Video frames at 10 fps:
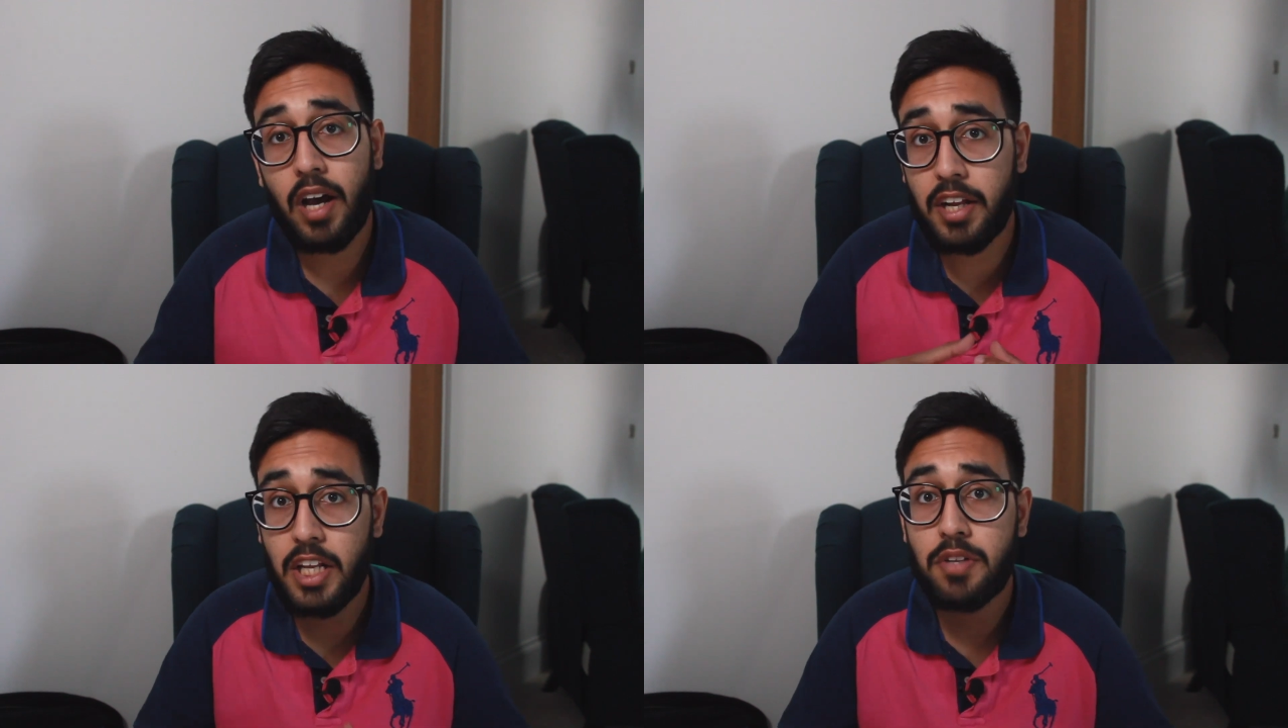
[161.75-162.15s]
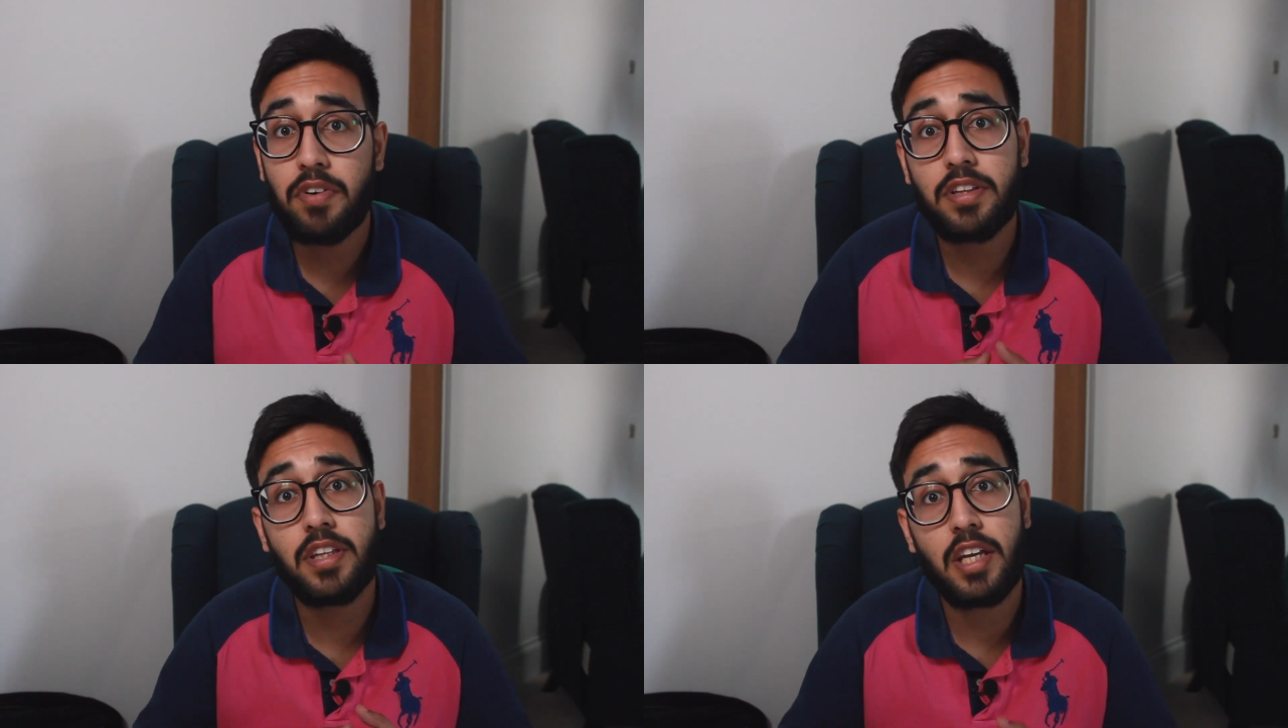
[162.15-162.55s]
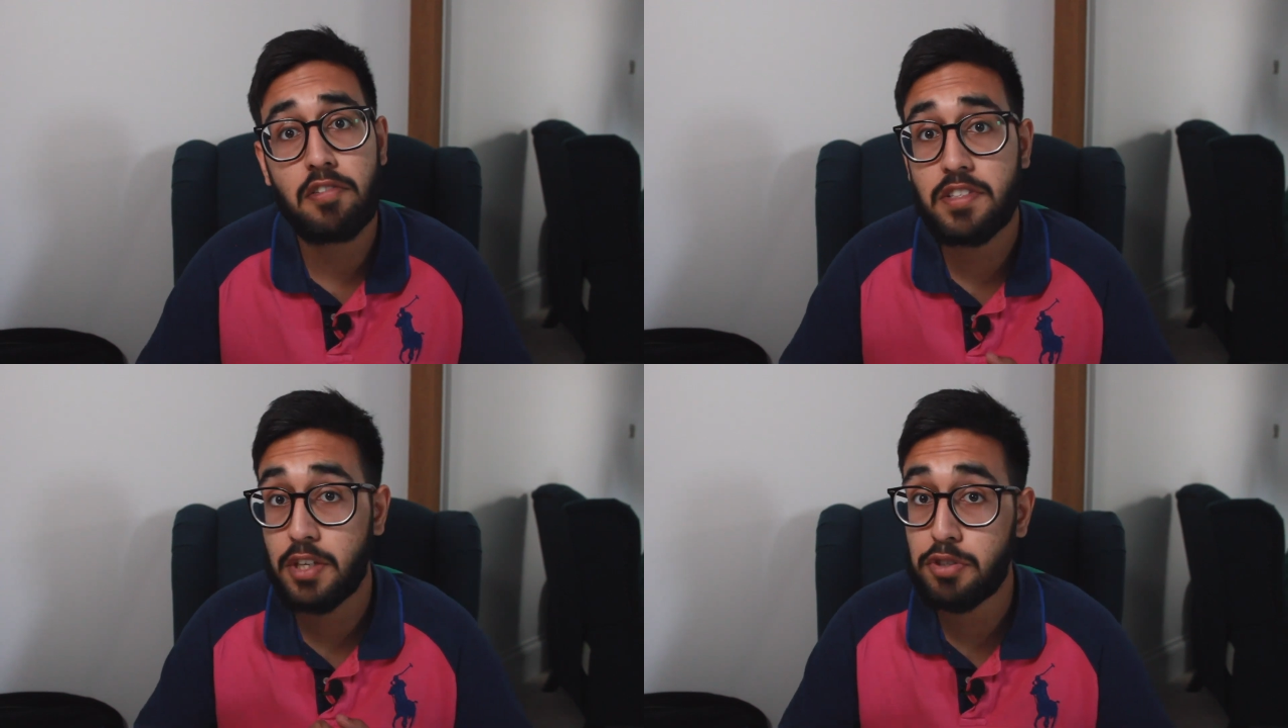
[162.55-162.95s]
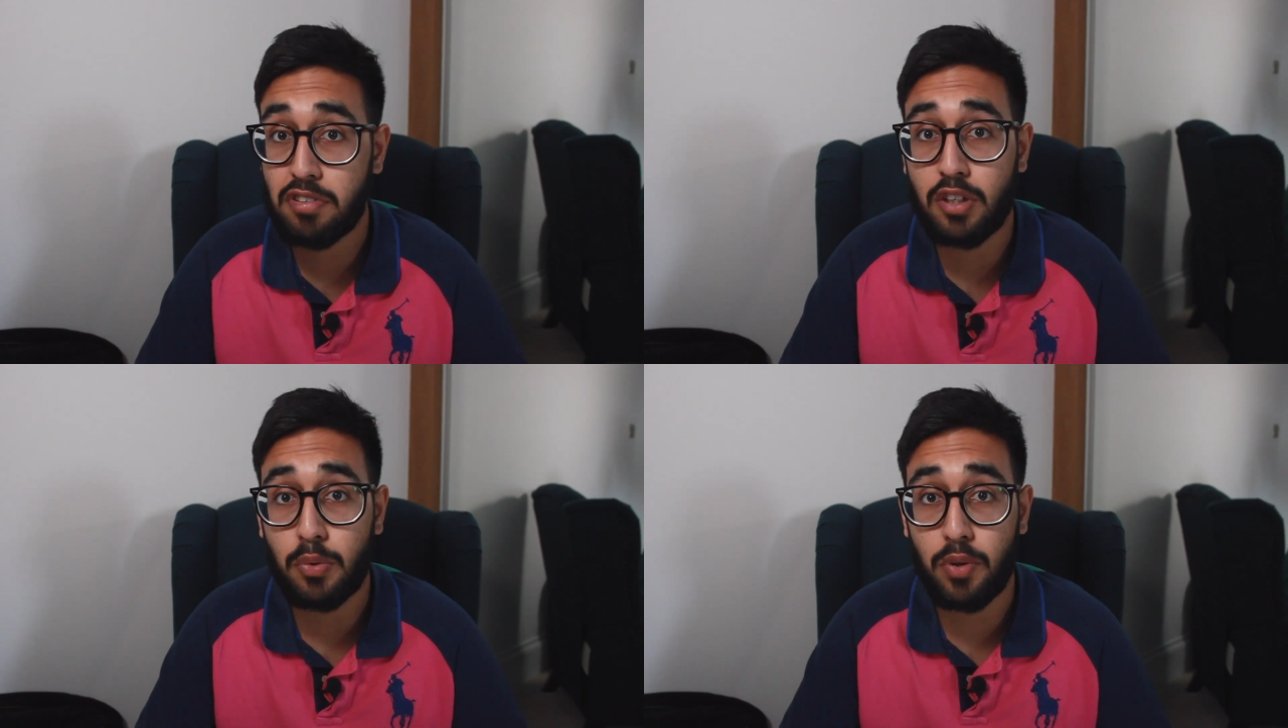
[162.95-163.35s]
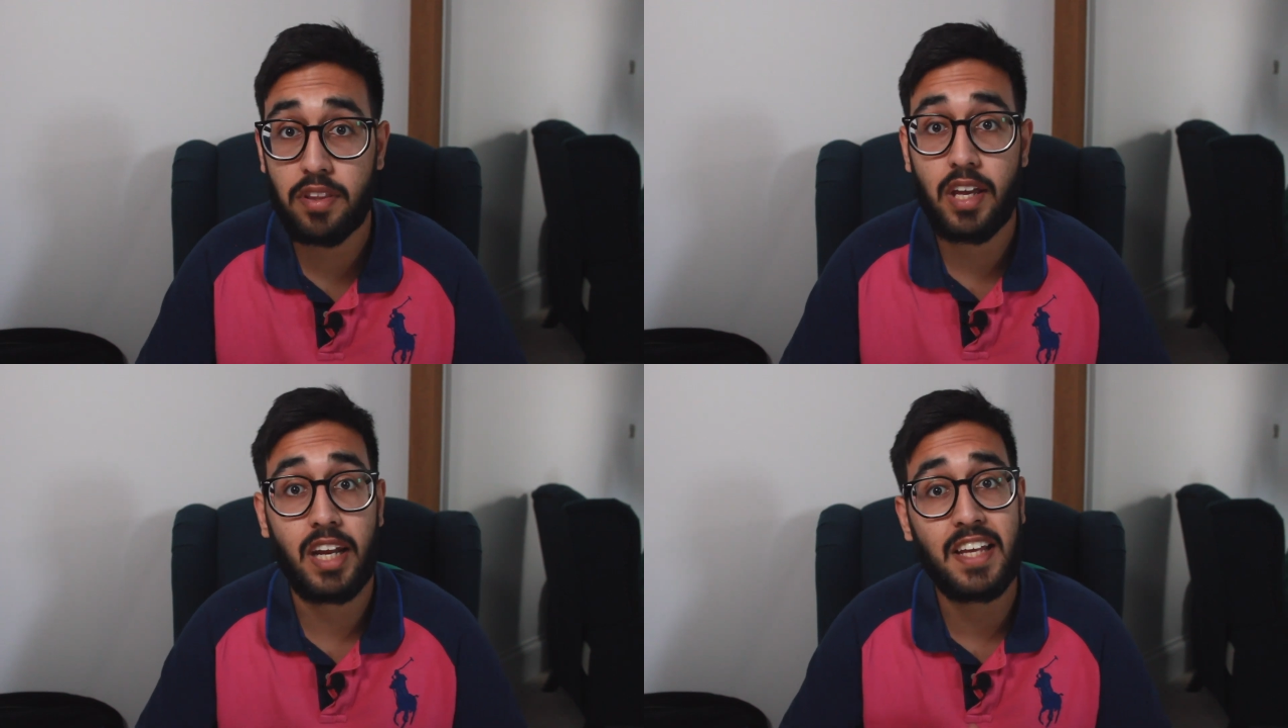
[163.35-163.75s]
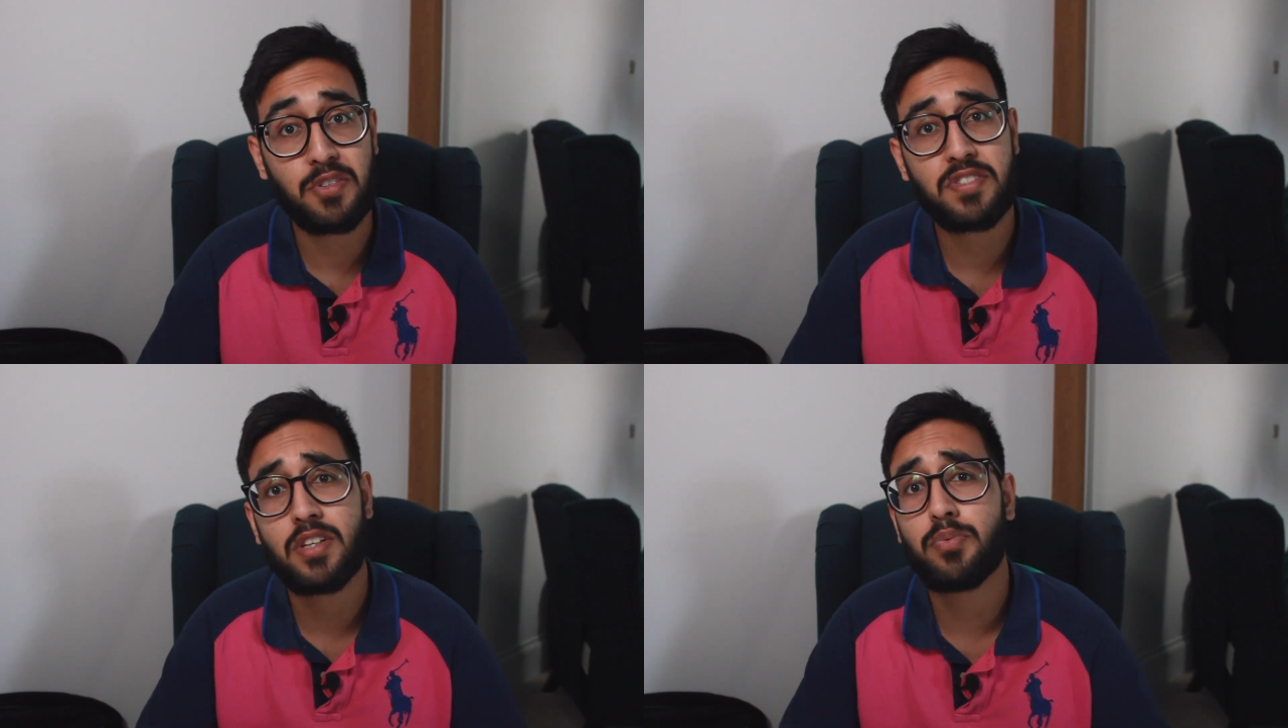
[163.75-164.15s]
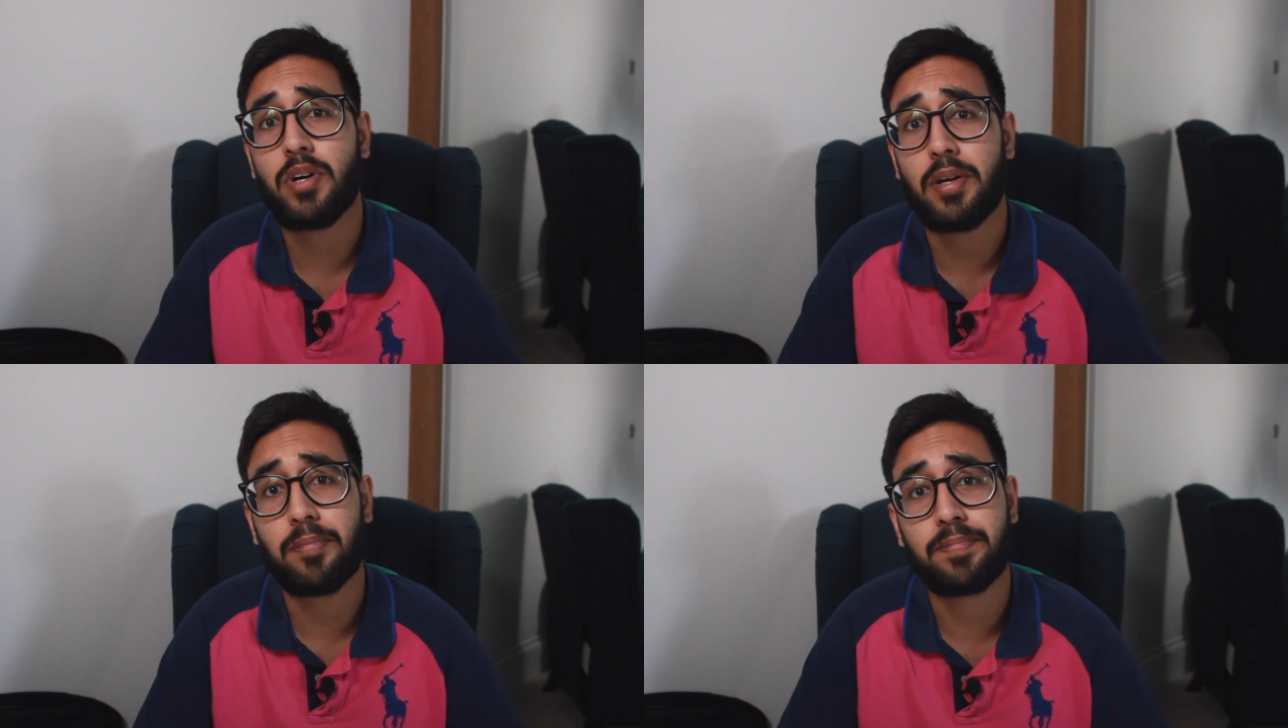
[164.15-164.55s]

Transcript: Identify the areas that you struggled with and ask yourself why.